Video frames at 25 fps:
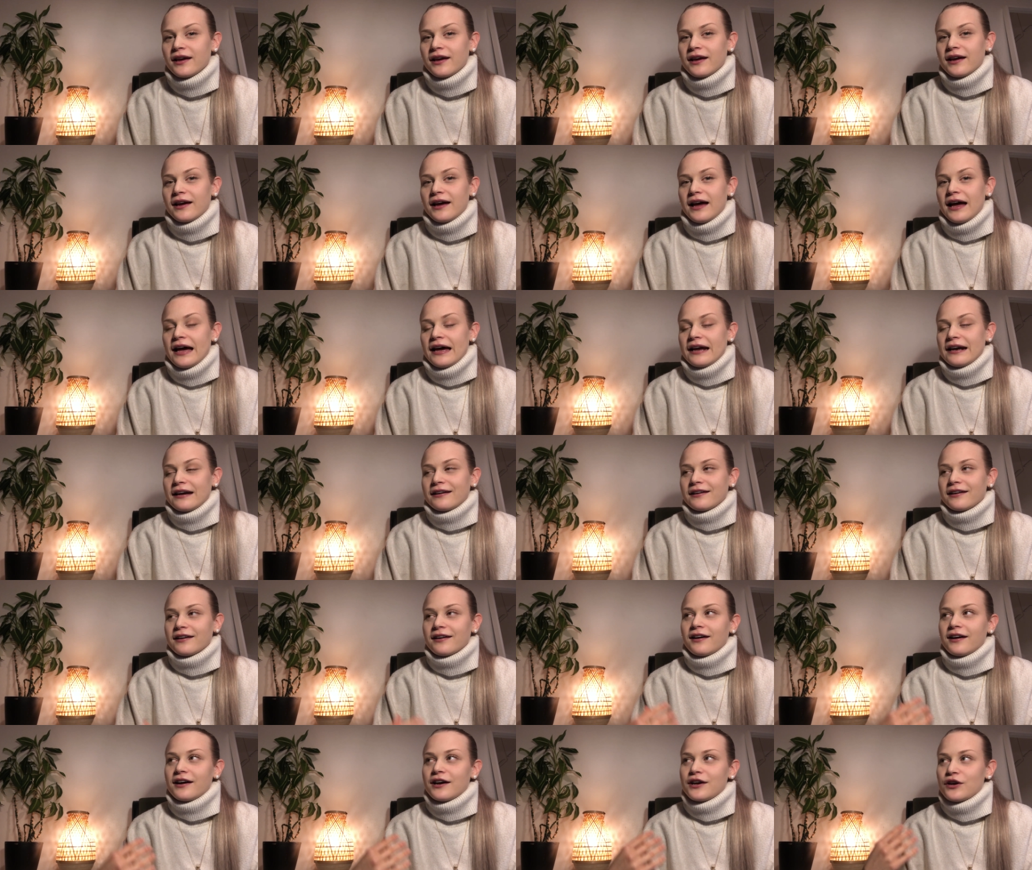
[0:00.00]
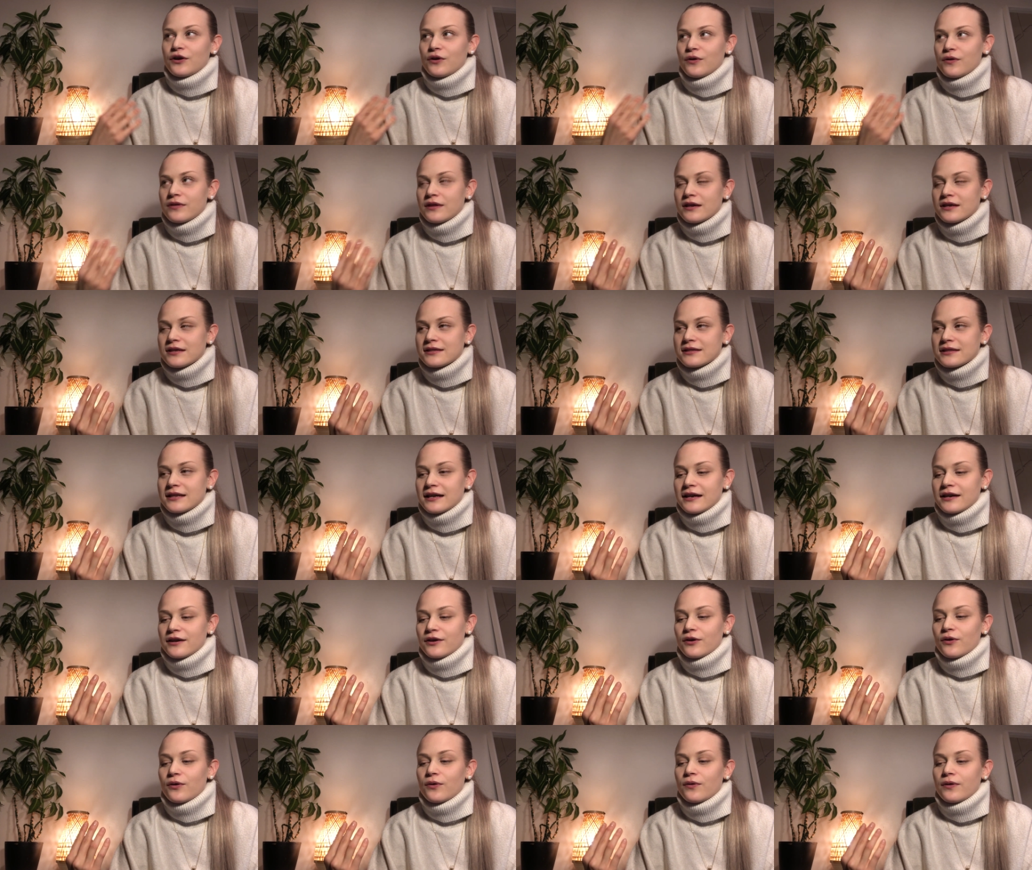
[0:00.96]
and I noticed that,
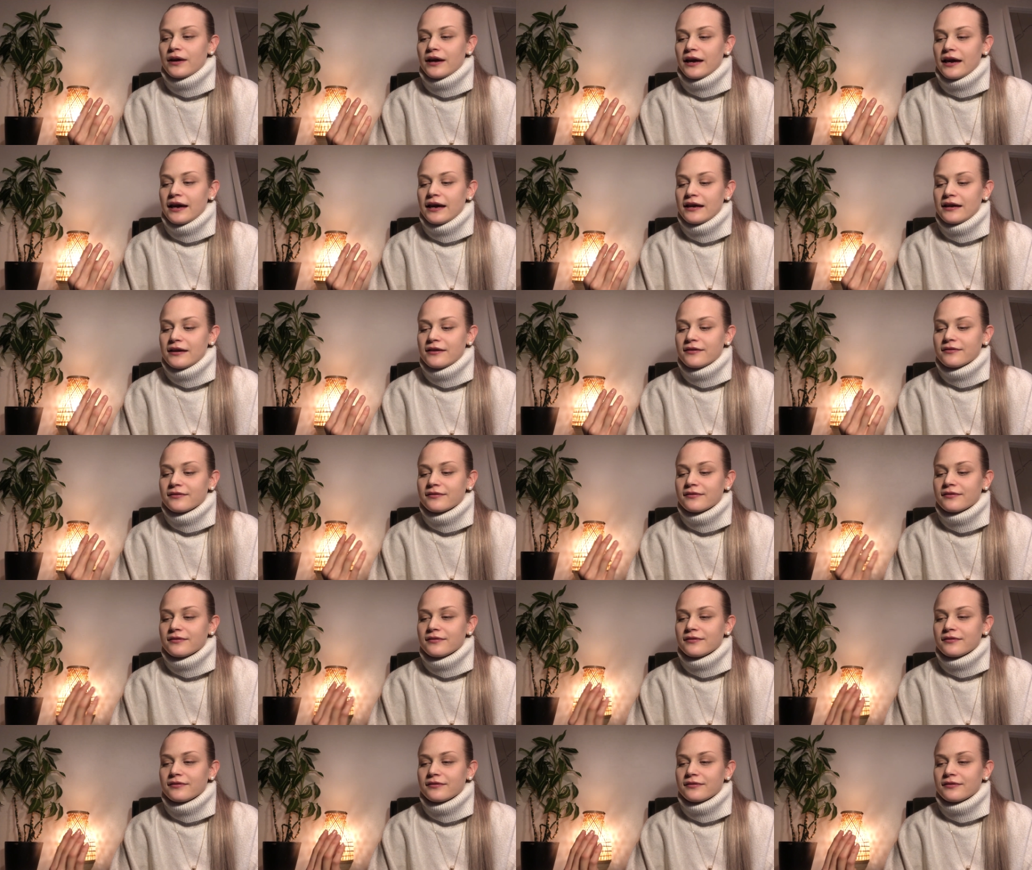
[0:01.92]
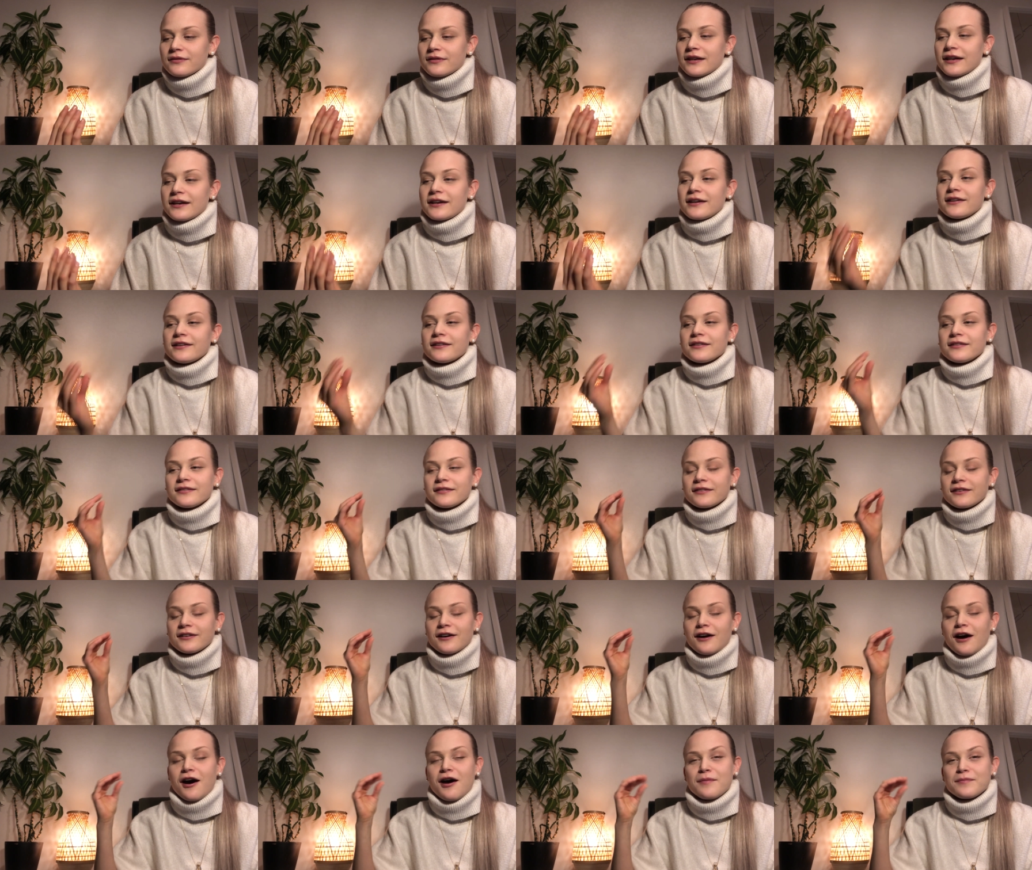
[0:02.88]
okay, there
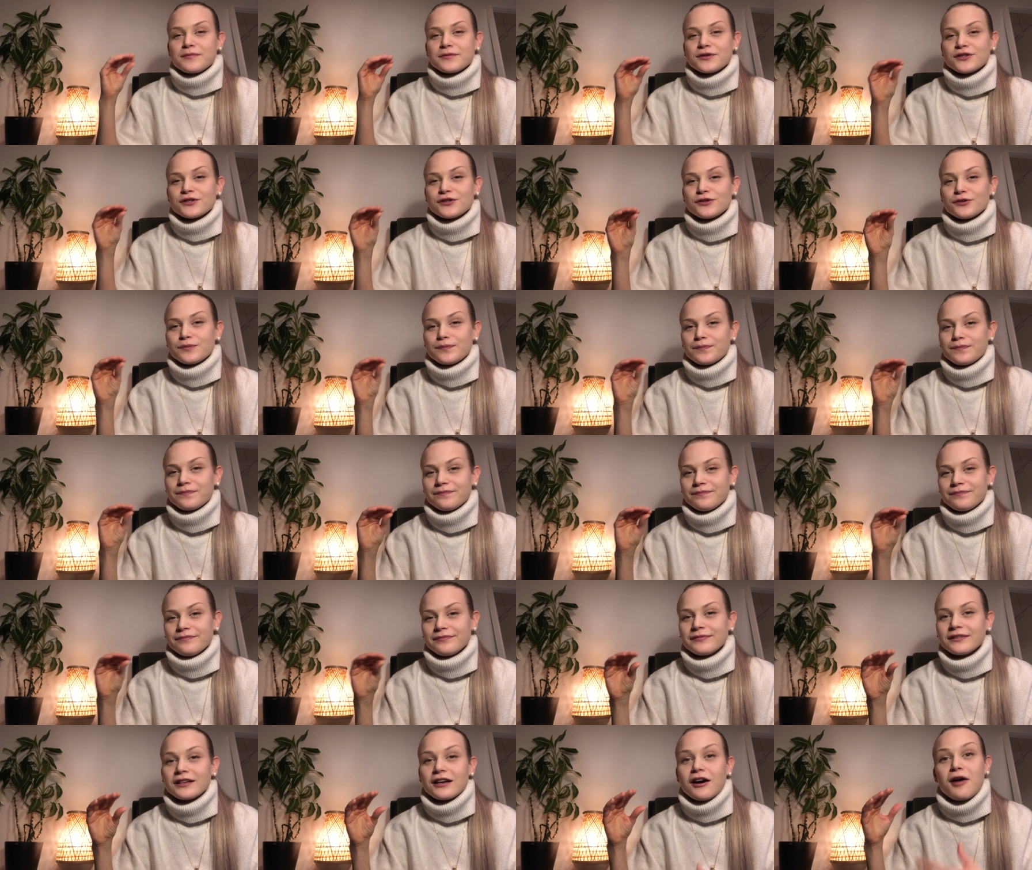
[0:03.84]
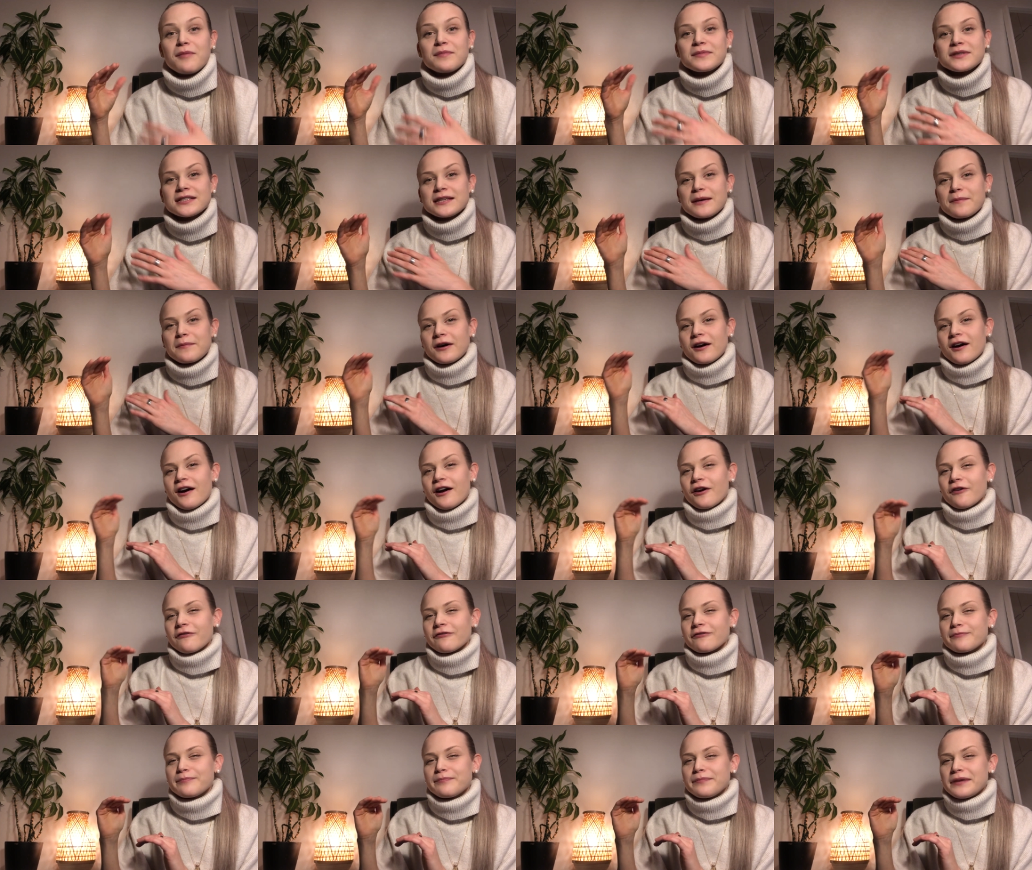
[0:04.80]
comes to comes some kind of
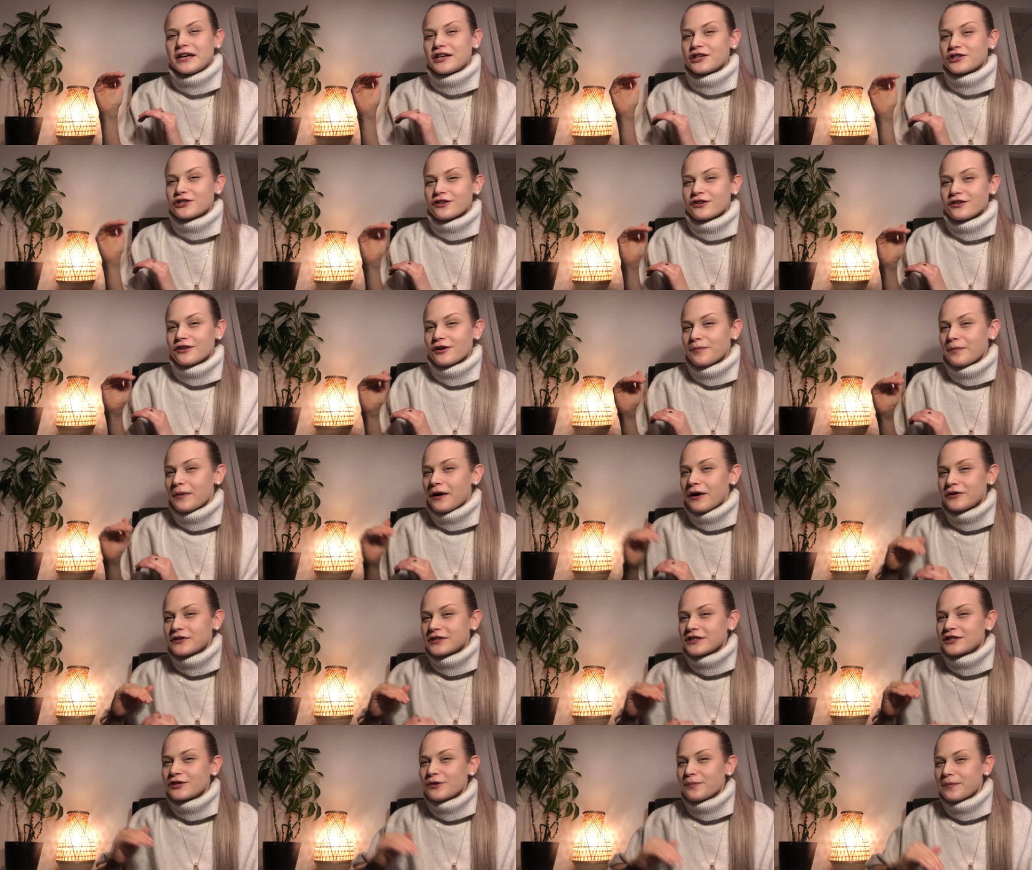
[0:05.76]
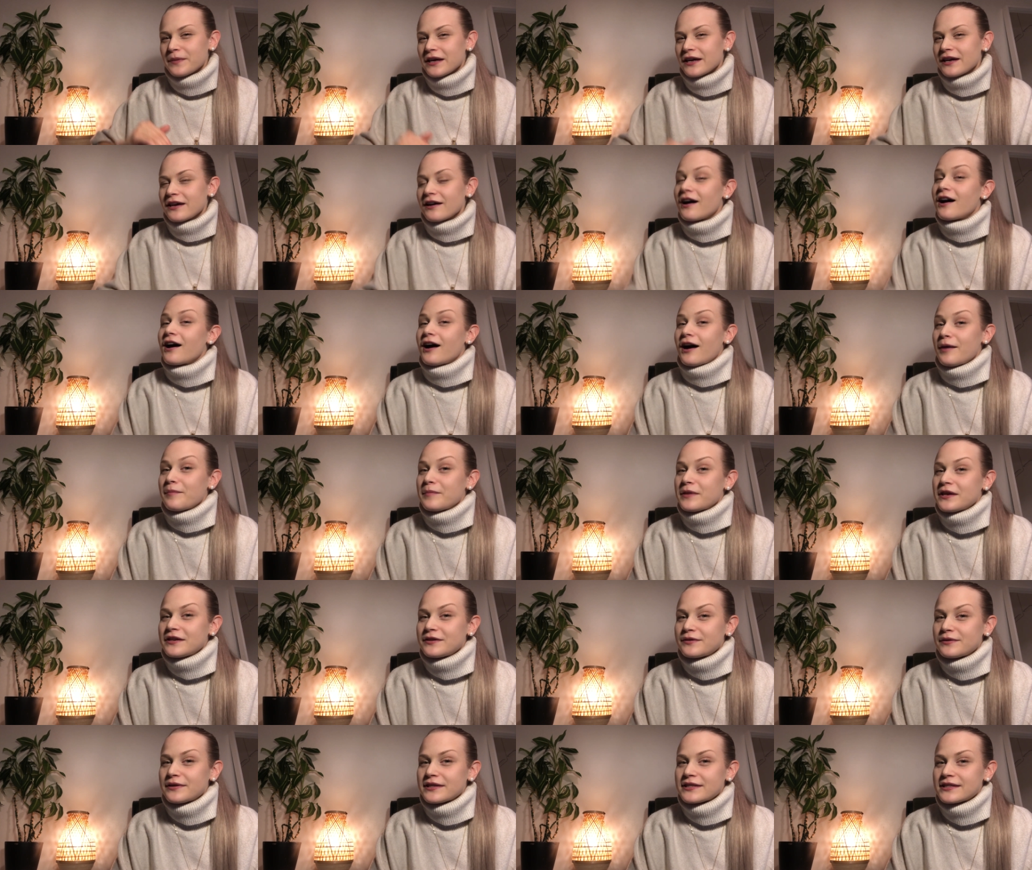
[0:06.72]
picture about the topic I'm
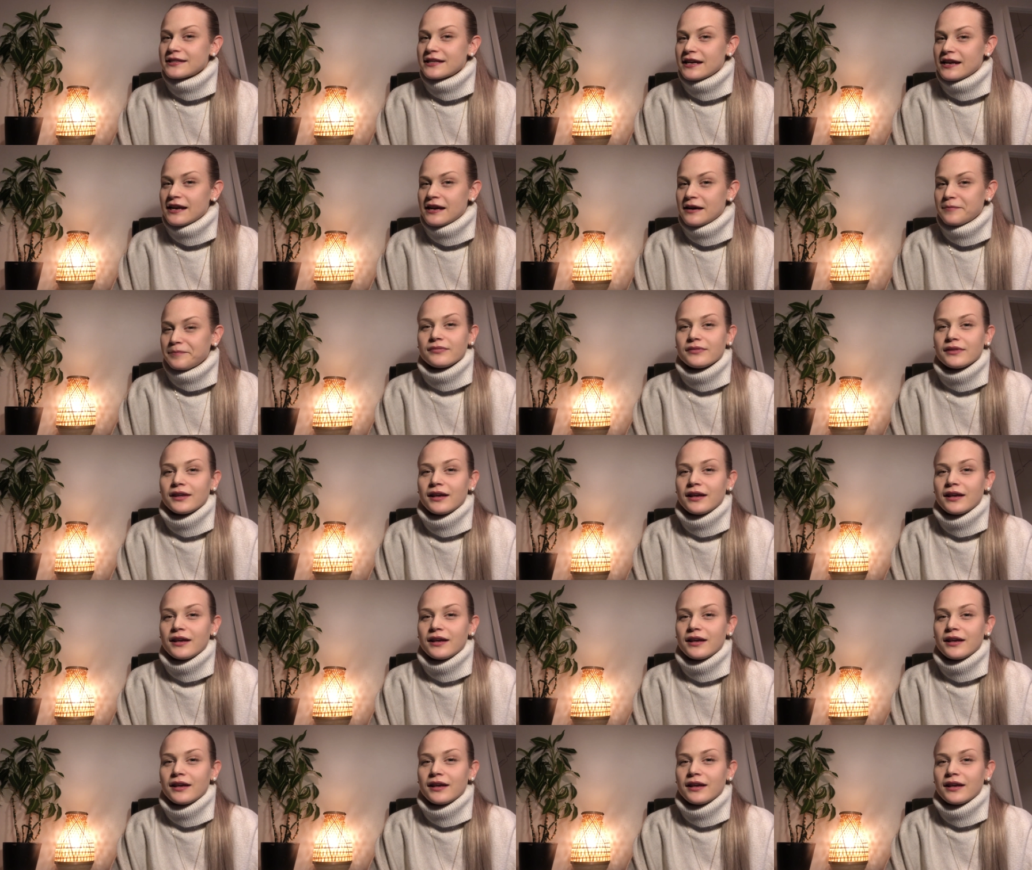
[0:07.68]
interested in.